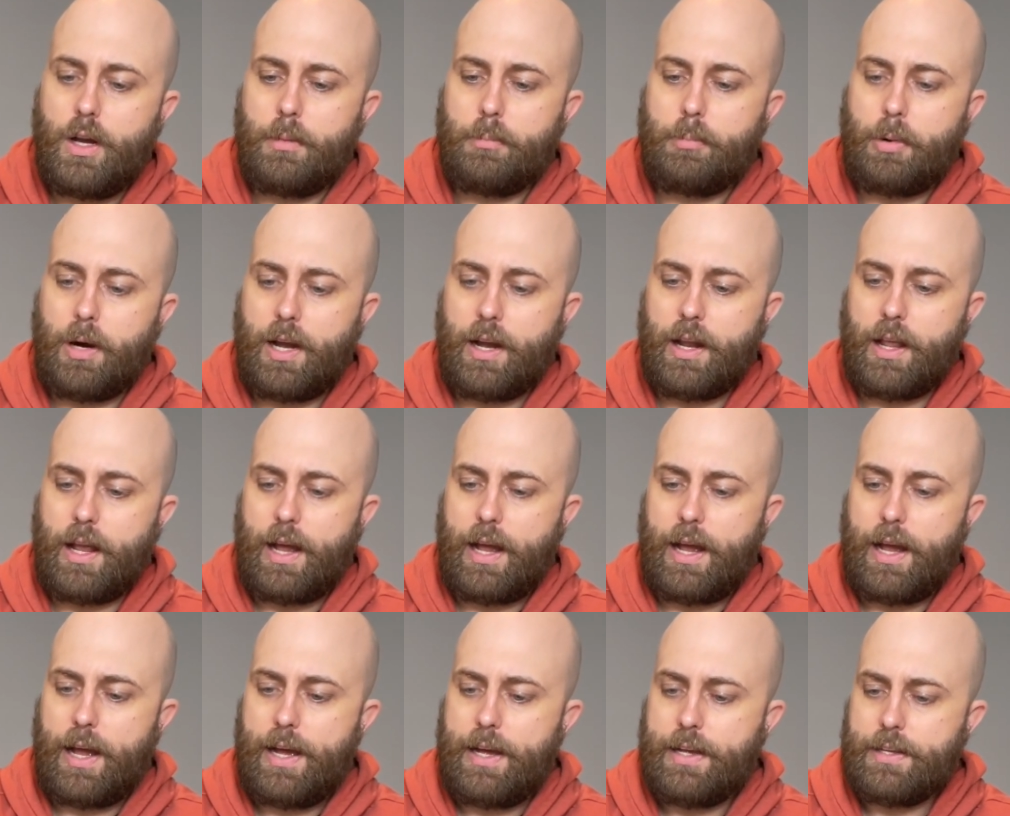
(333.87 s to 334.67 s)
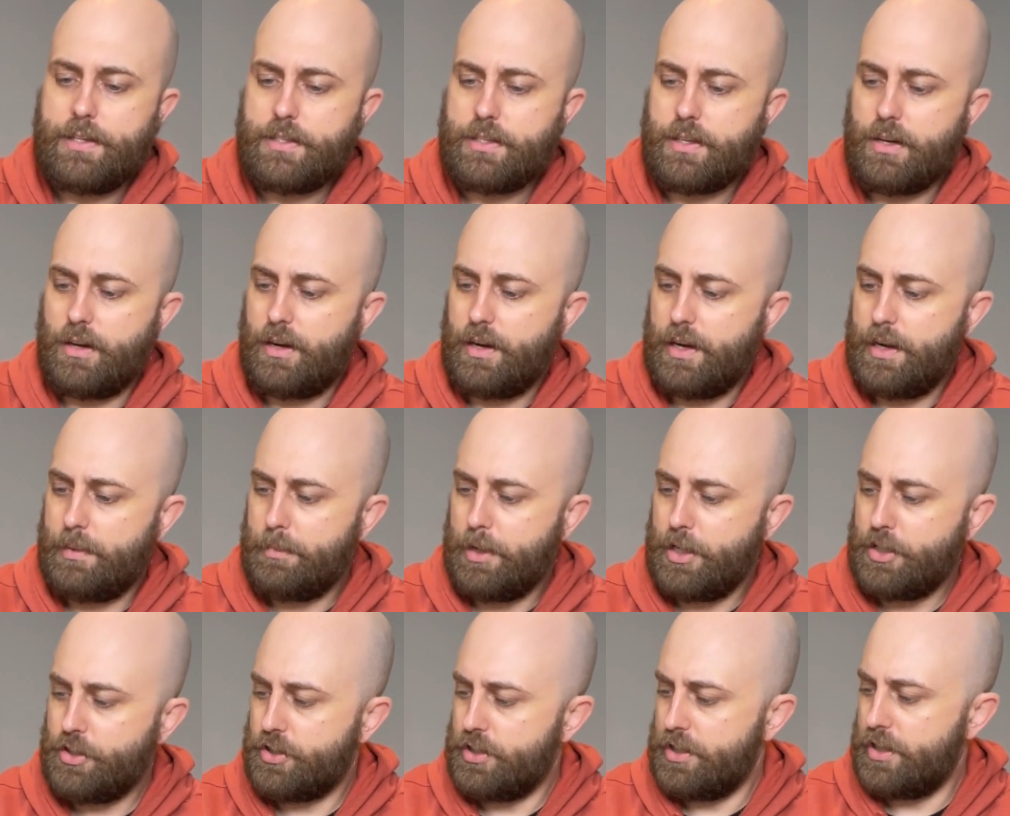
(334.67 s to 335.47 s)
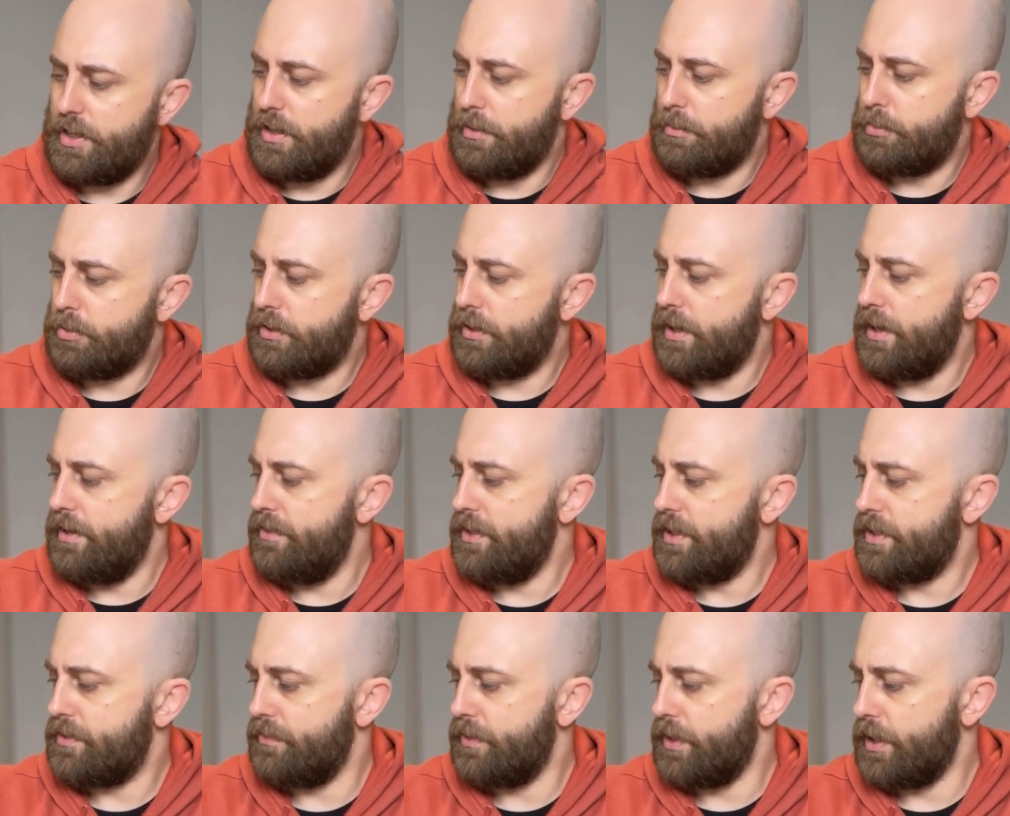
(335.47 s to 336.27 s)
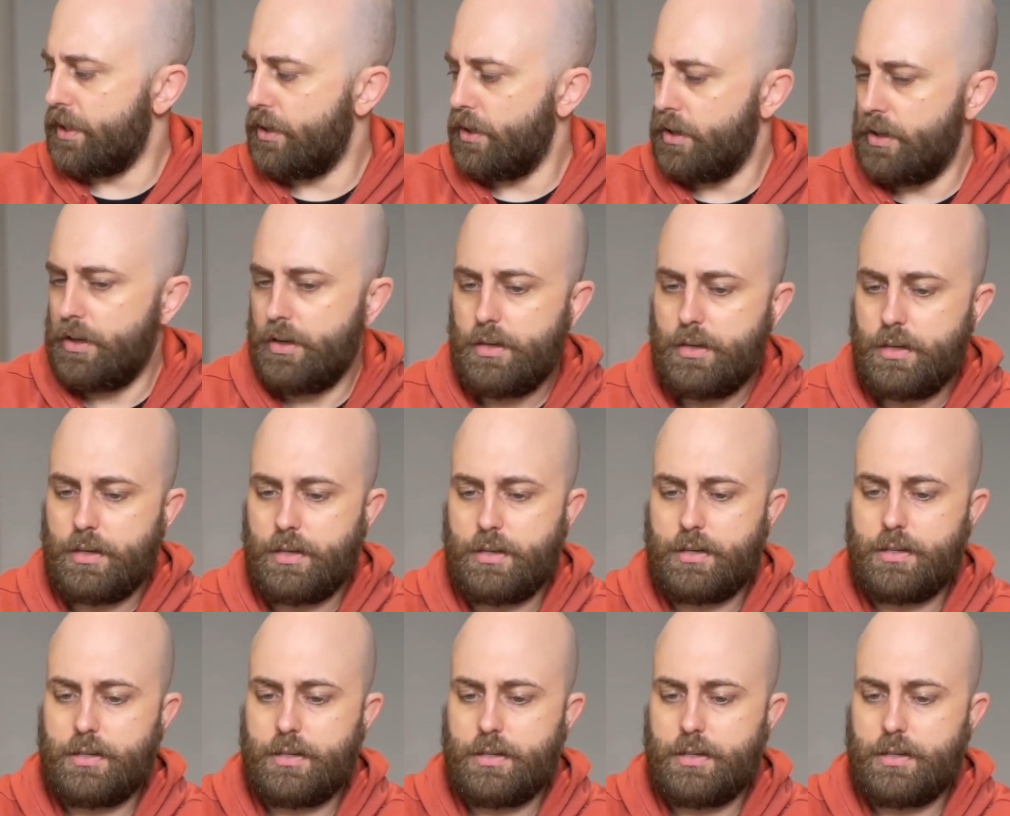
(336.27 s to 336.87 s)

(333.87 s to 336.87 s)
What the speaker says: But as I mentioned in a previous video,